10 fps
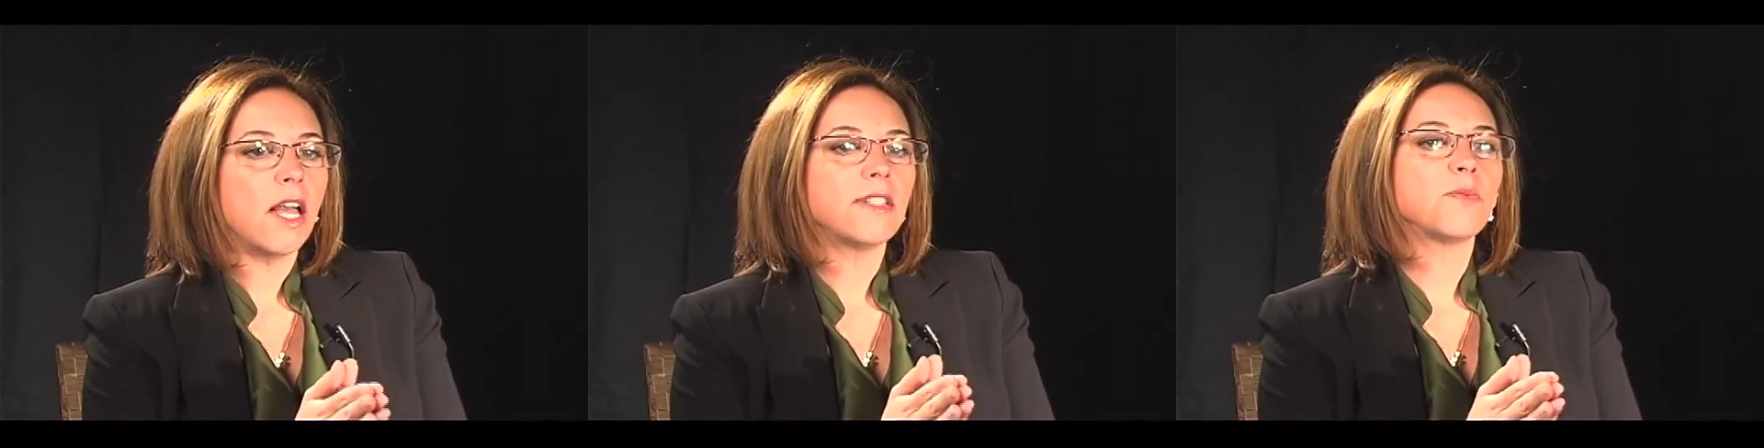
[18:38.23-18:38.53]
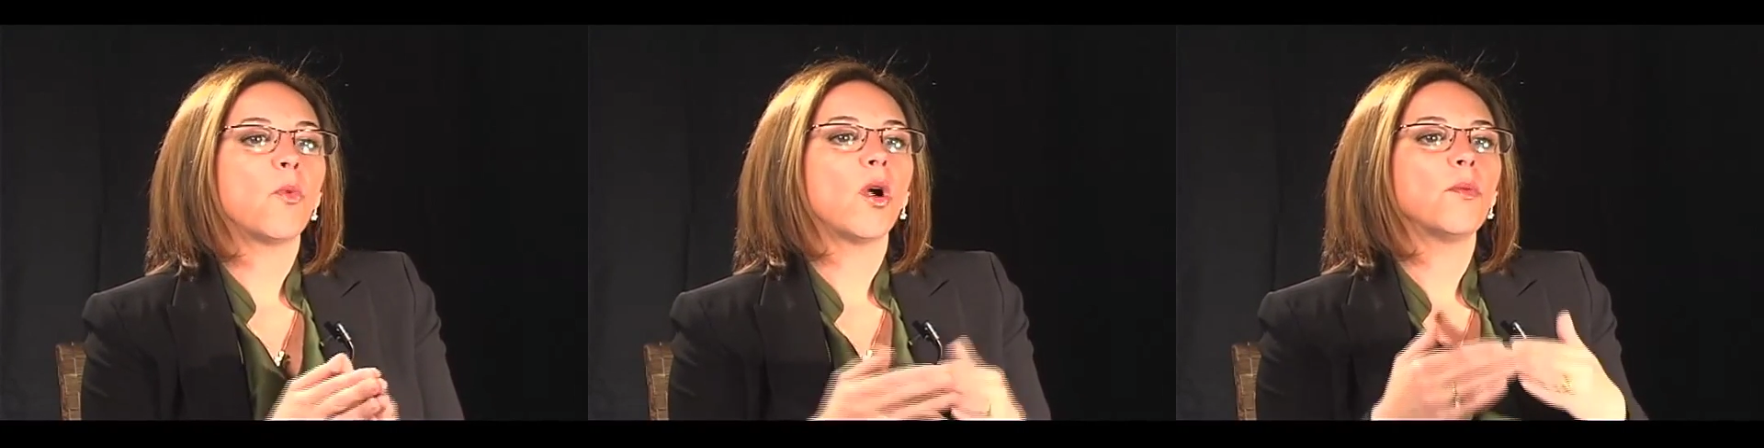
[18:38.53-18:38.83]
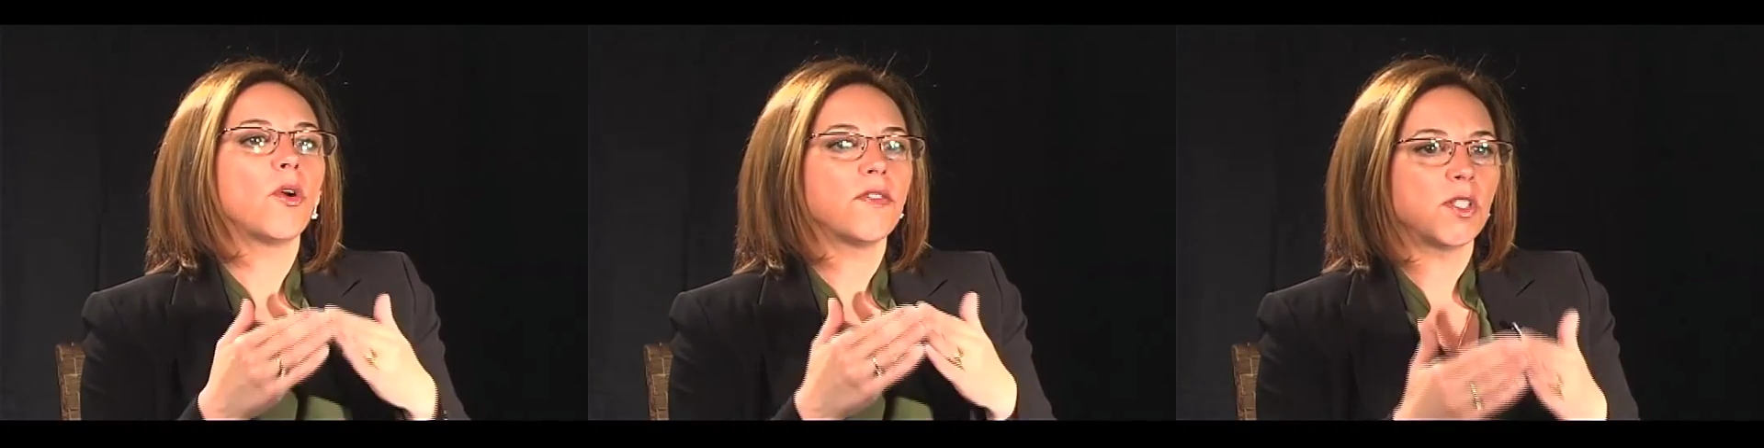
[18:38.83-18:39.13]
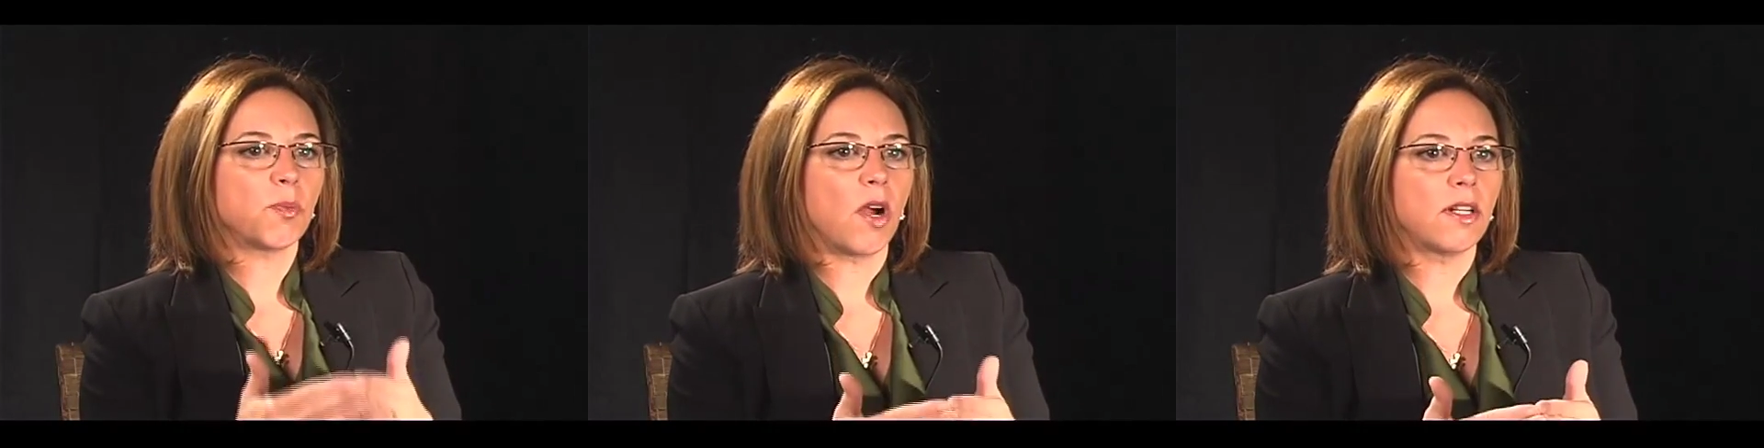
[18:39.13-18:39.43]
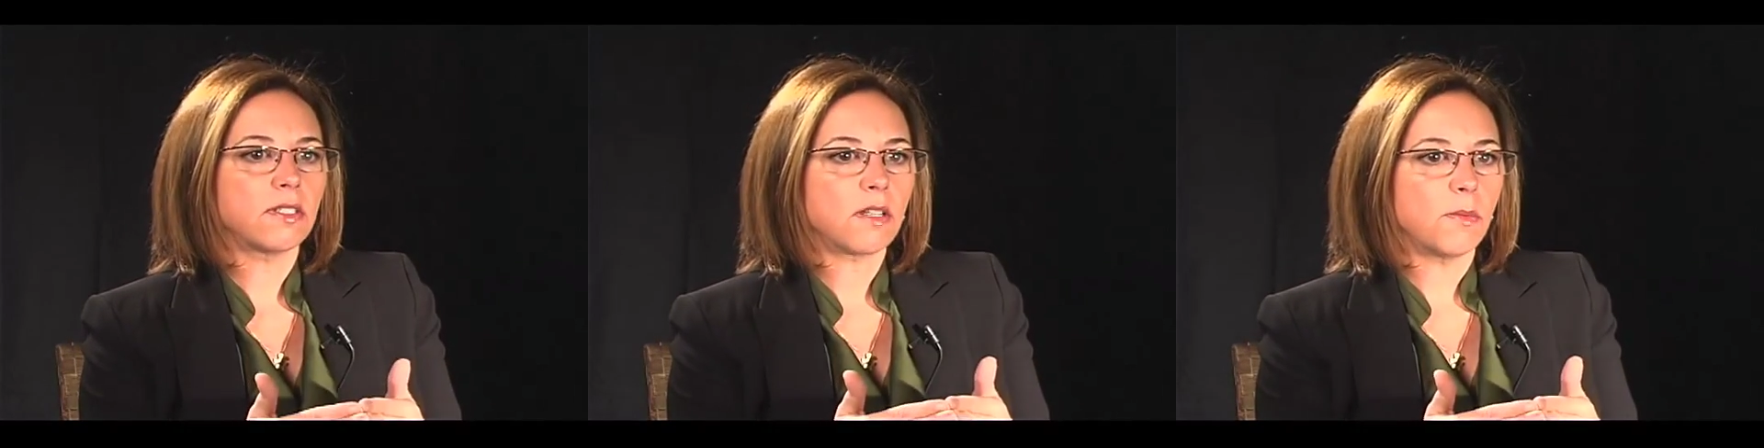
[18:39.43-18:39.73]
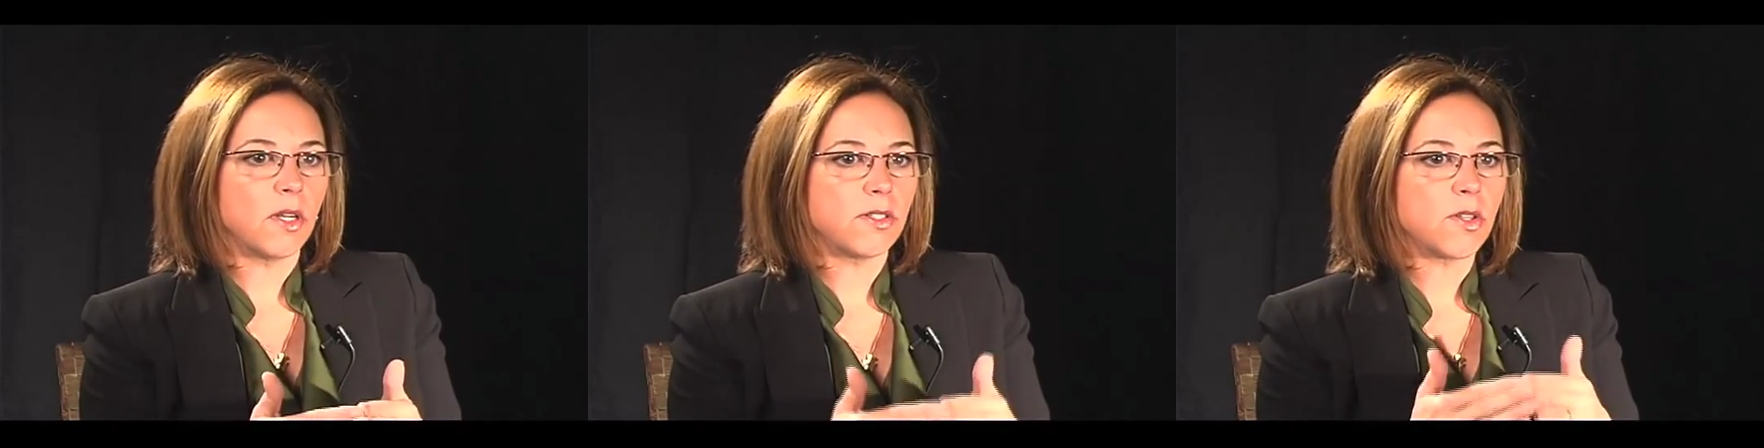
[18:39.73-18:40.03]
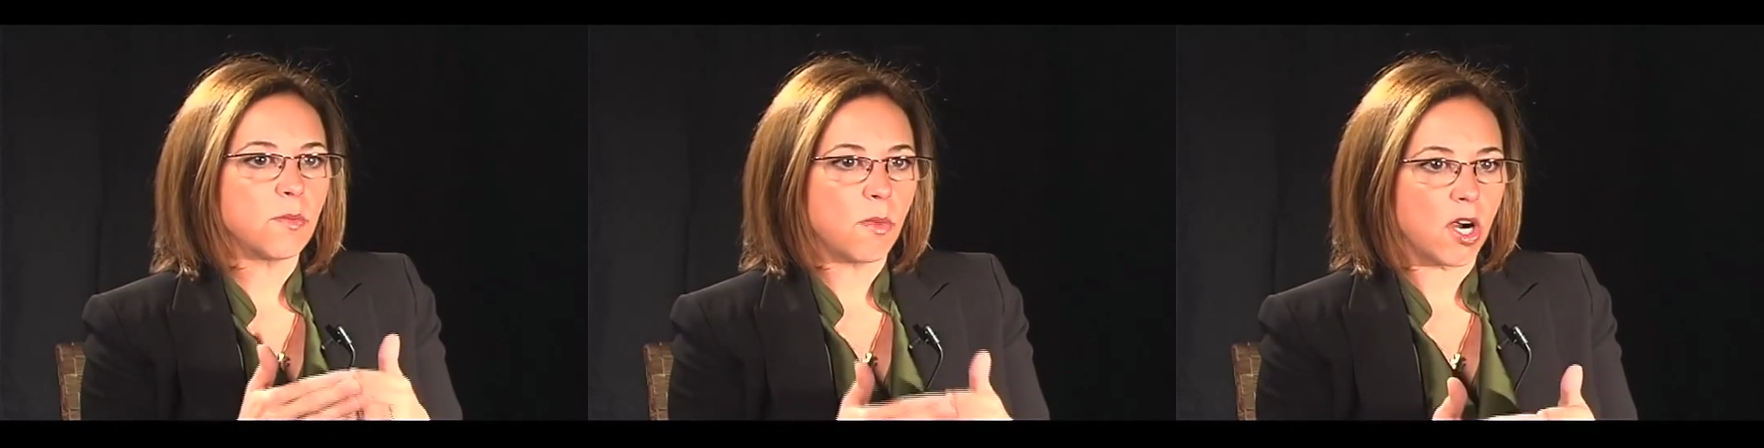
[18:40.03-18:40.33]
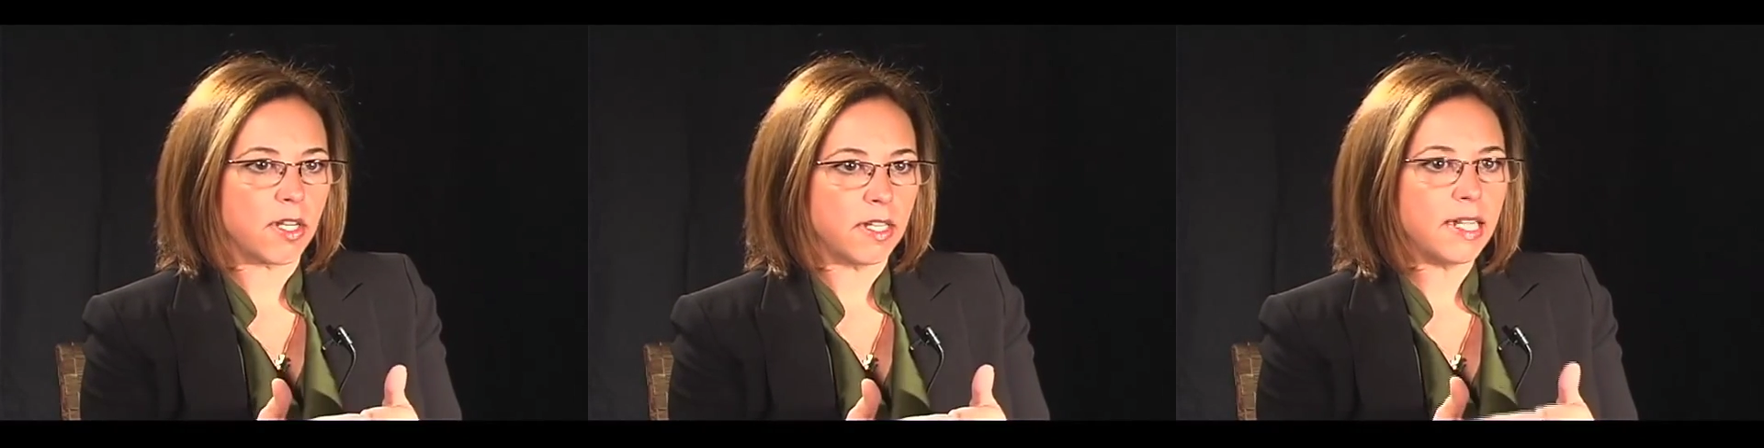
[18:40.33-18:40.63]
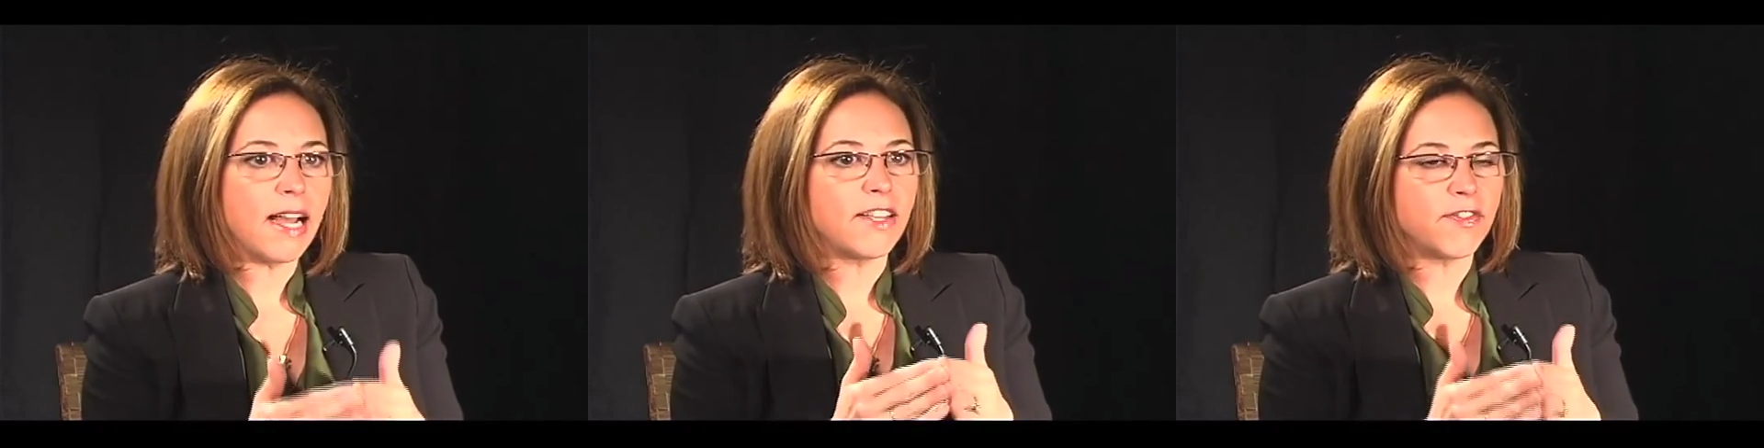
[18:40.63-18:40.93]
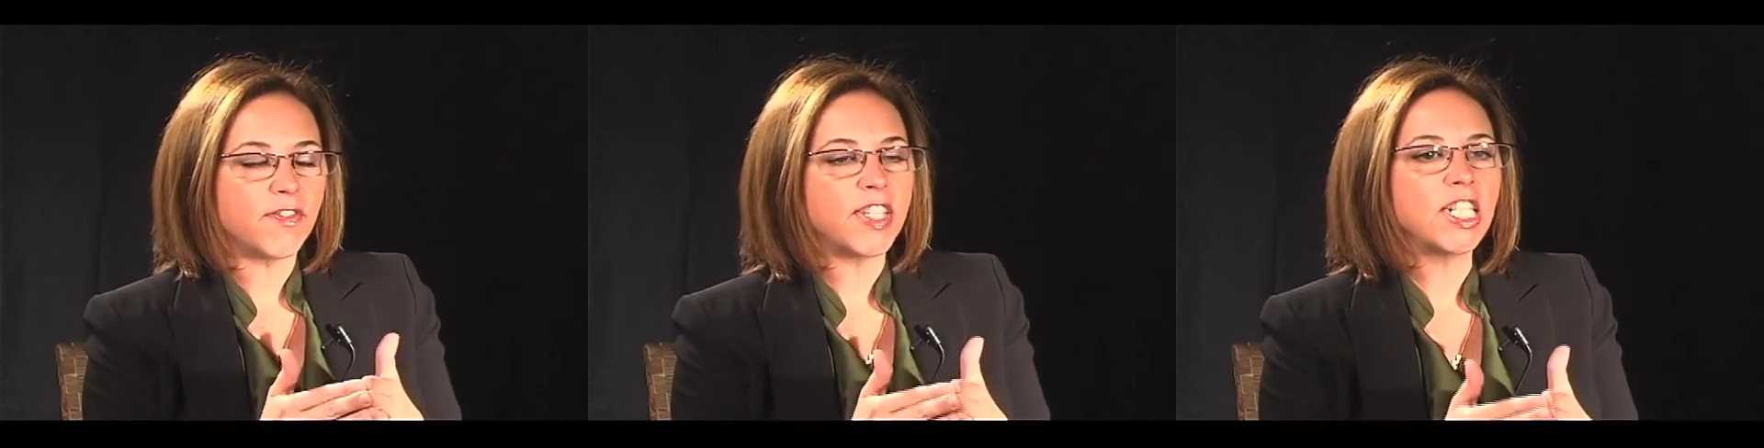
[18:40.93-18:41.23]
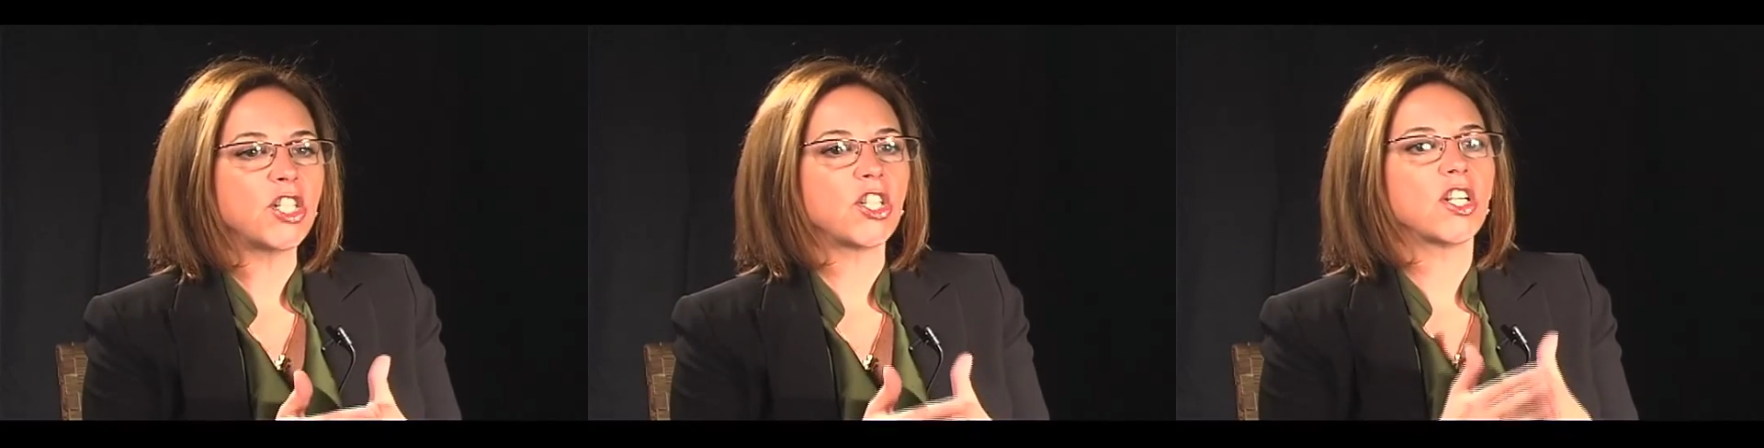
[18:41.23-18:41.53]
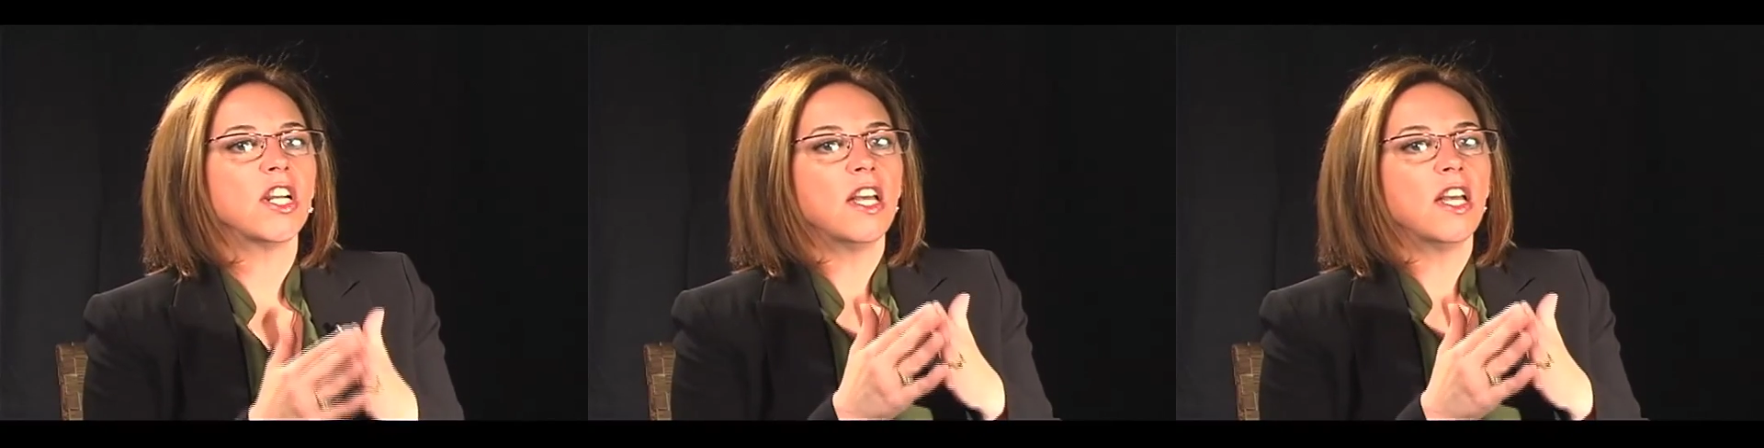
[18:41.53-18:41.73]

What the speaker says: as more and more of these products come onto the market, I fear